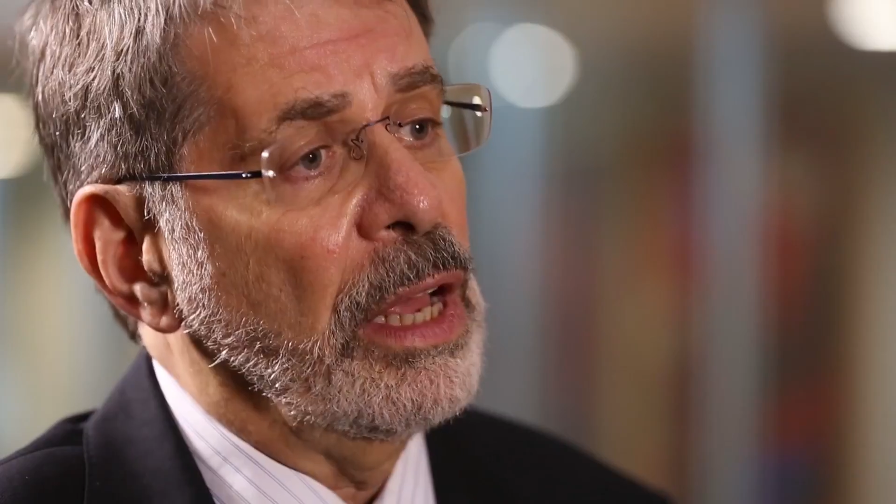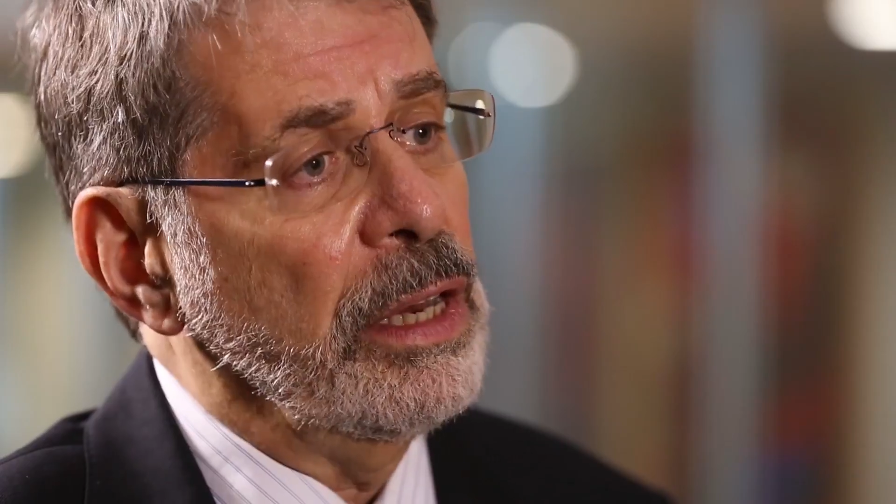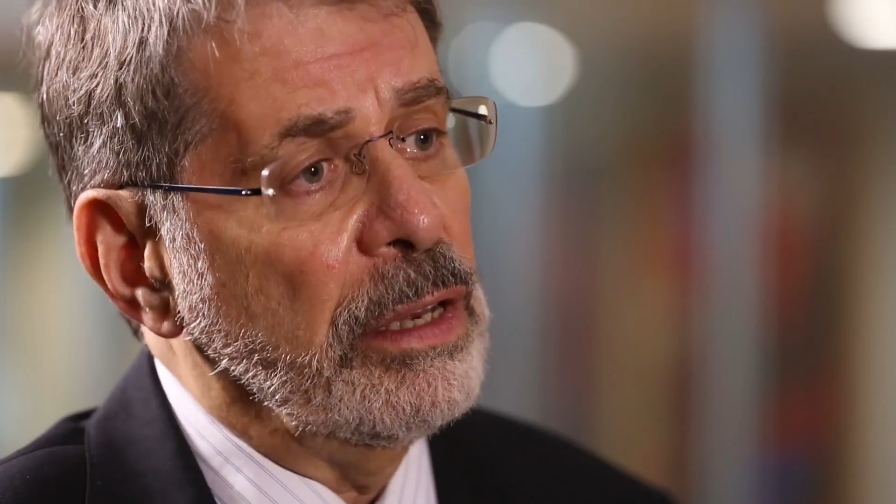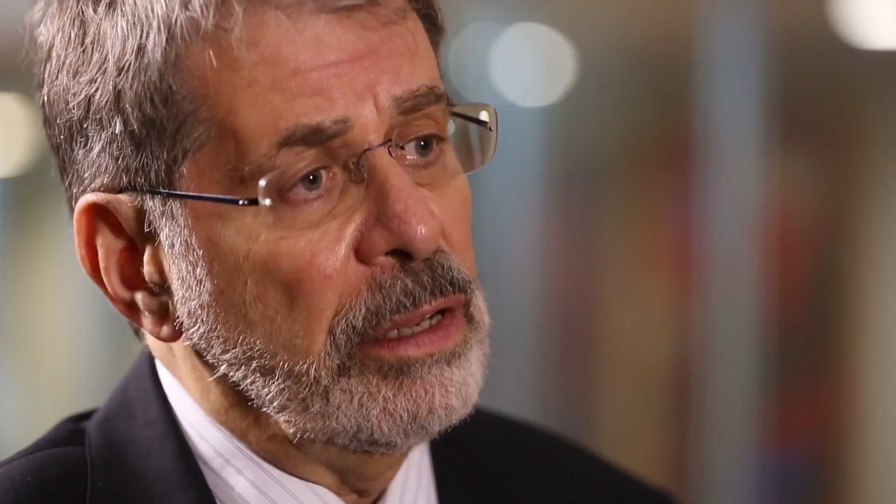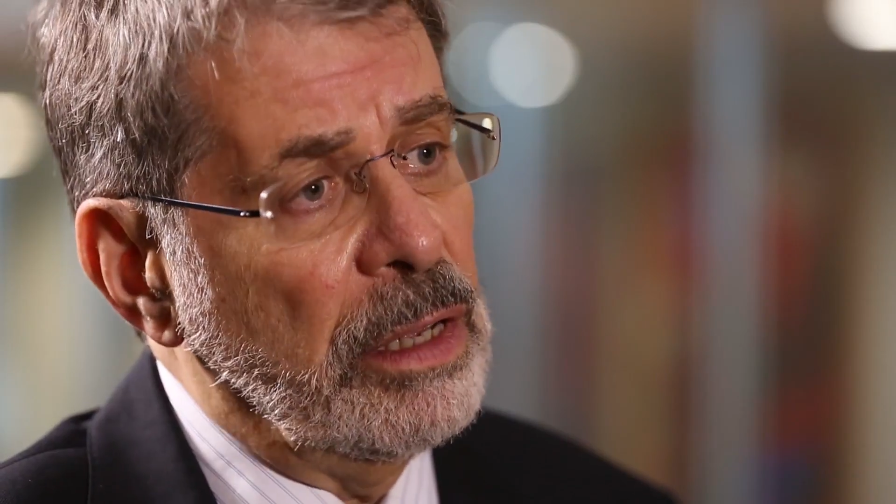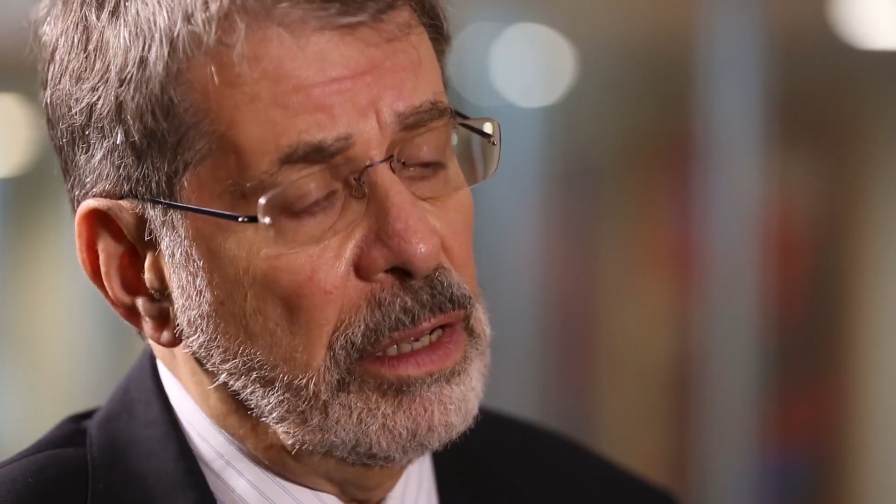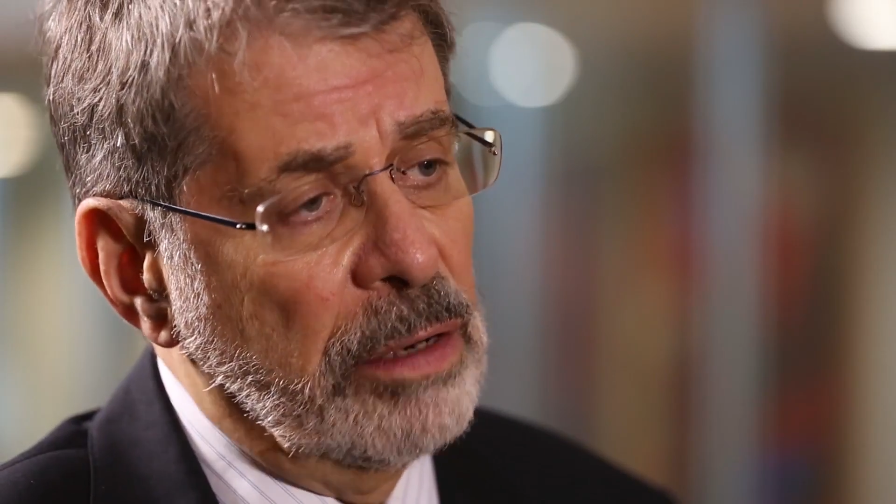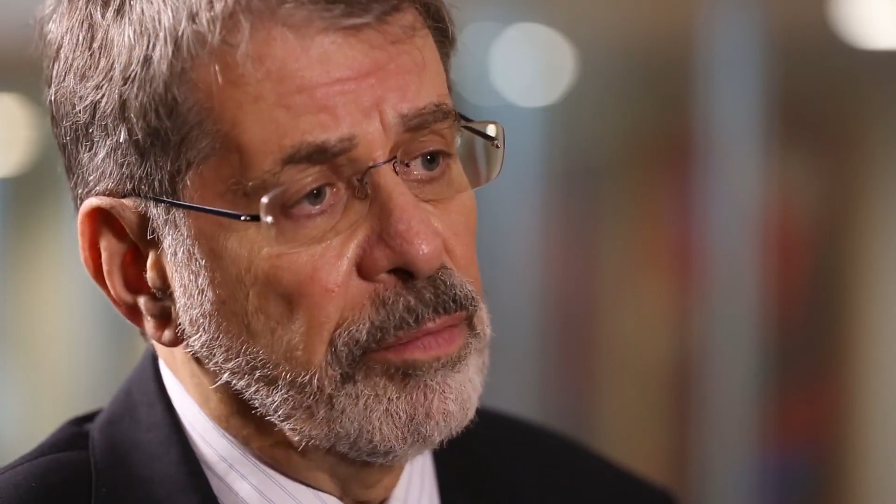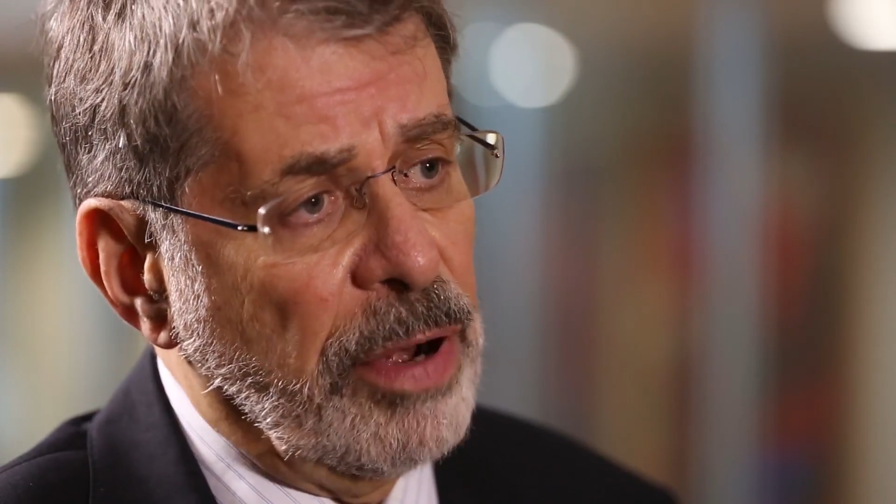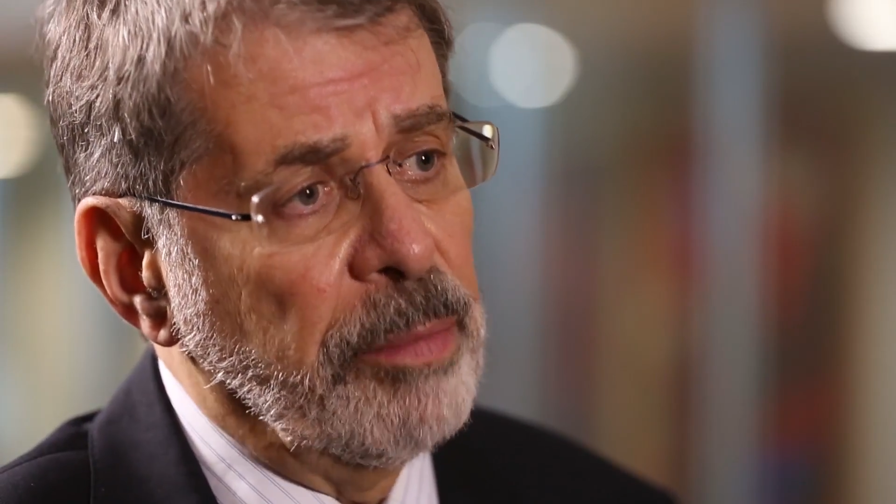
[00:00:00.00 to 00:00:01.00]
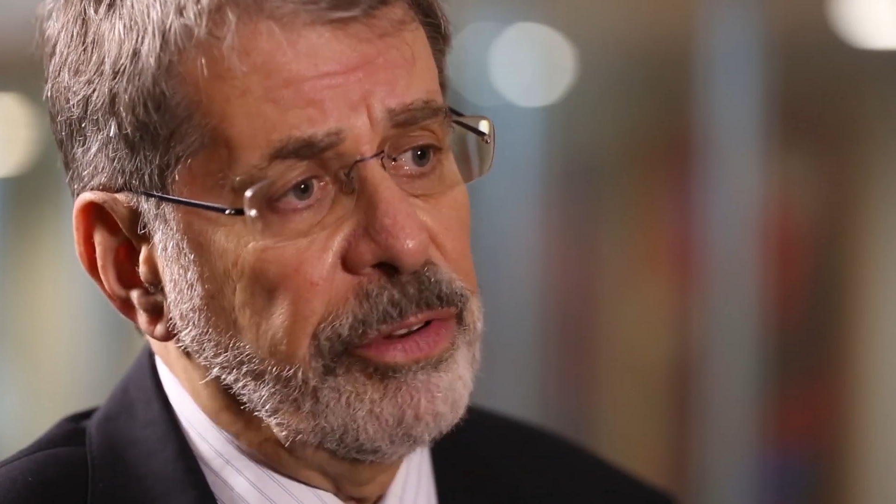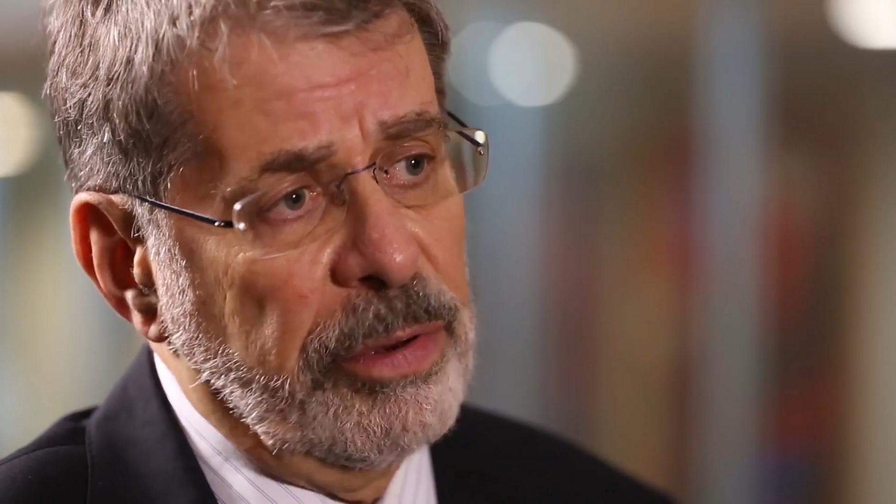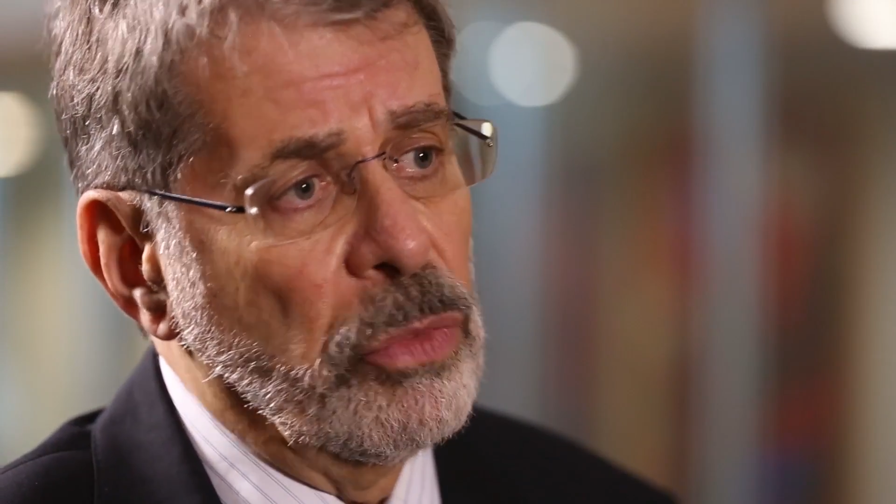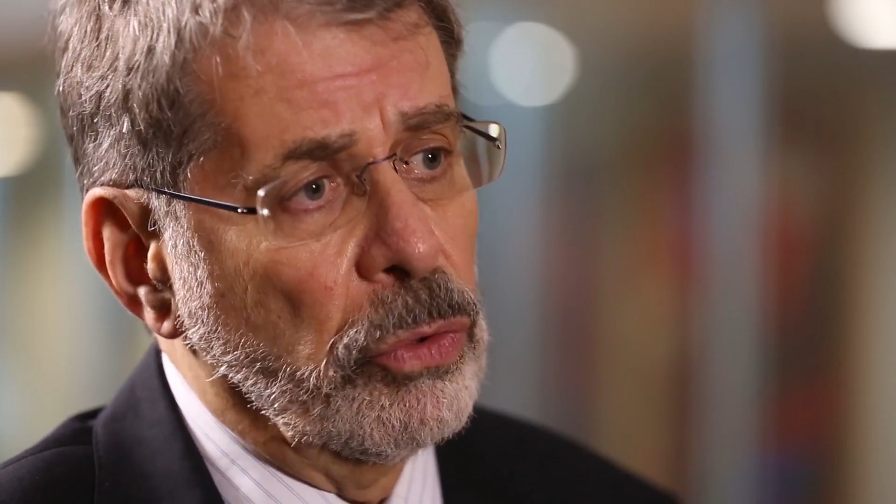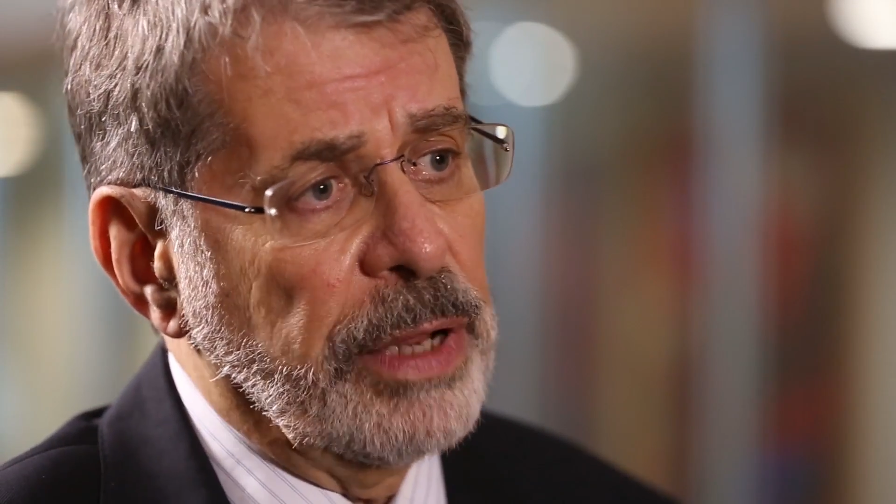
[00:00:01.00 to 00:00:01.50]
and indeed
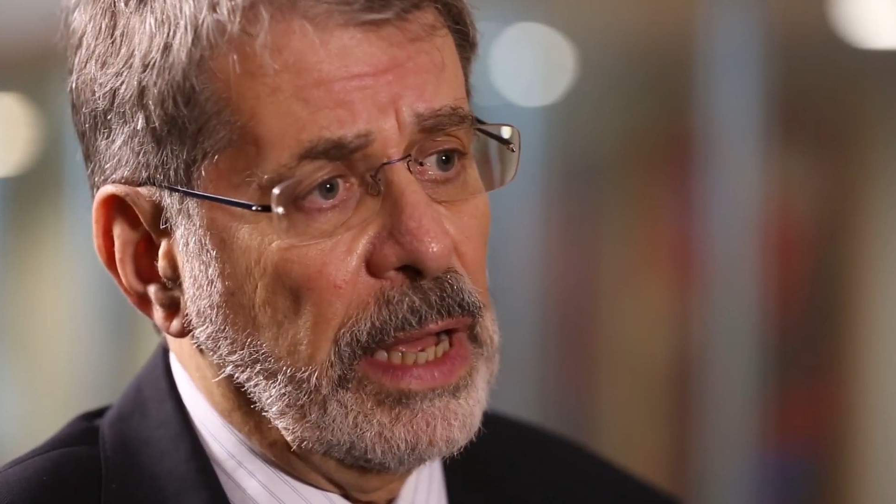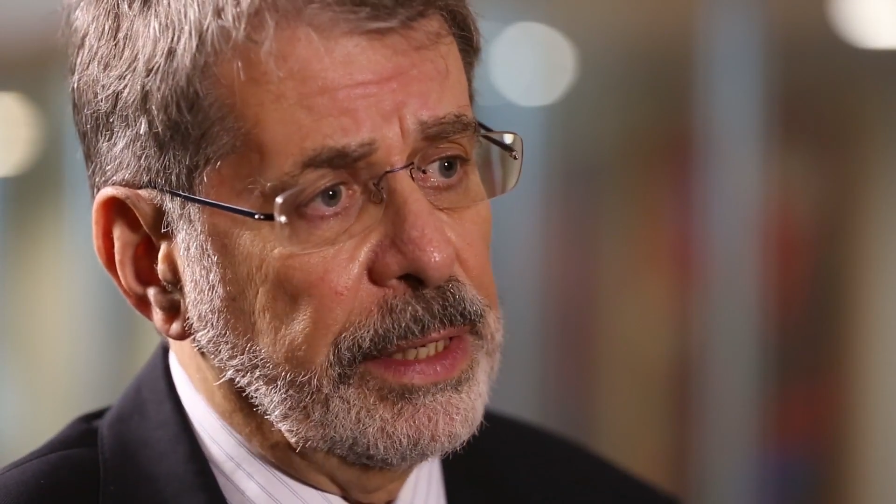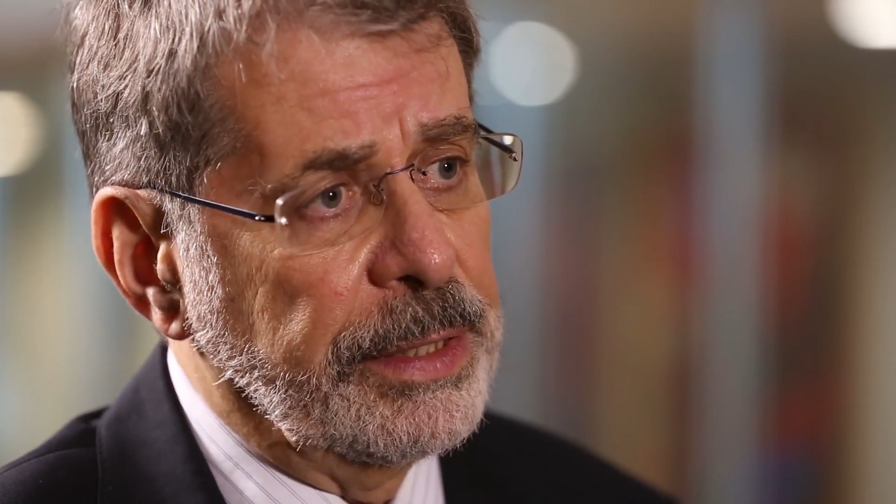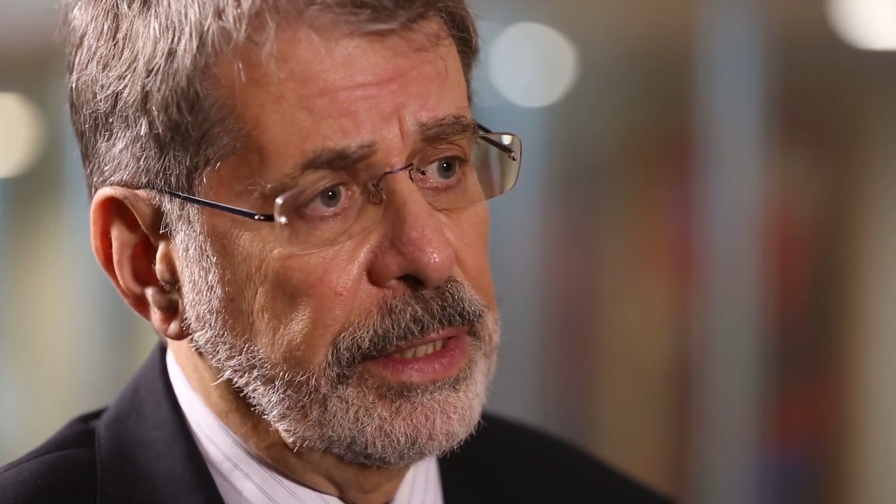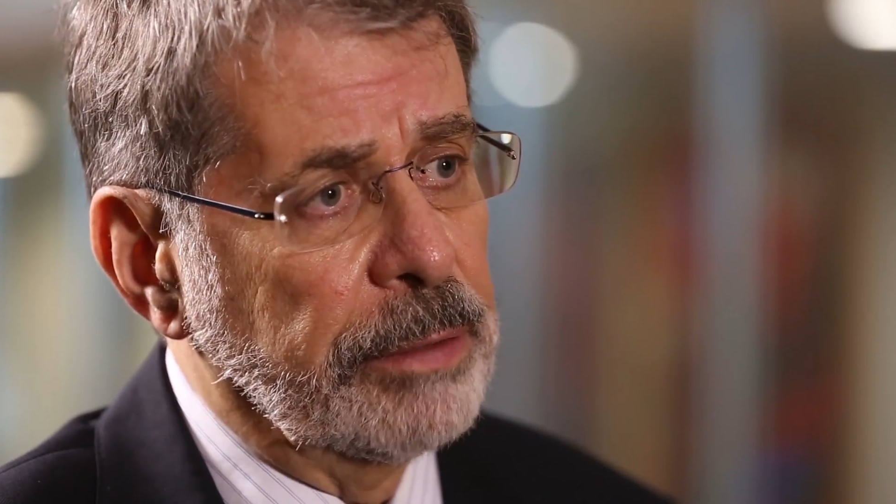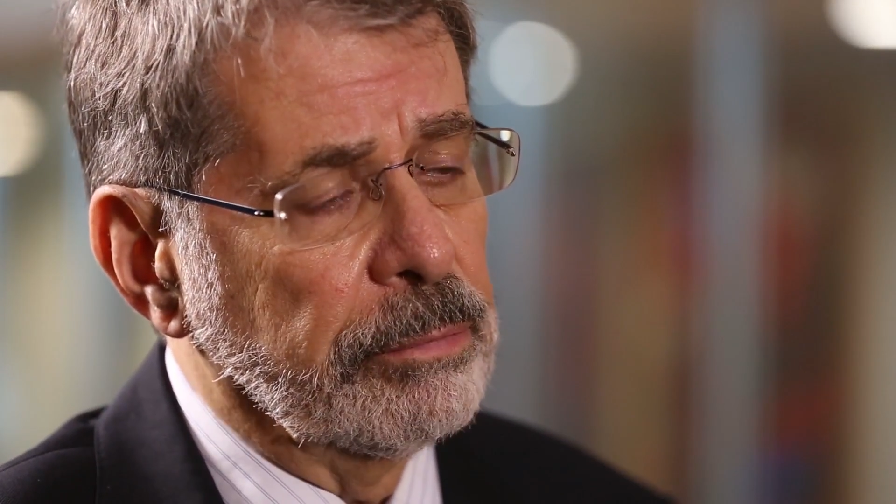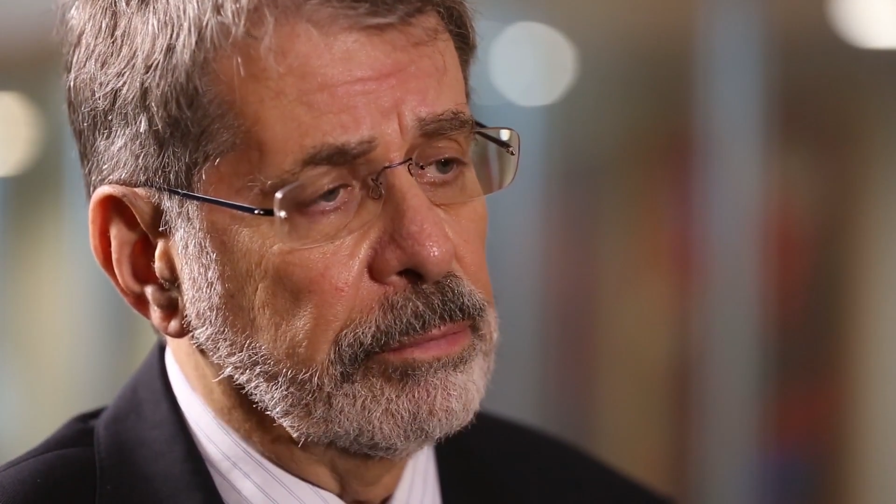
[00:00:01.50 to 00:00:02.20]
premature mortality.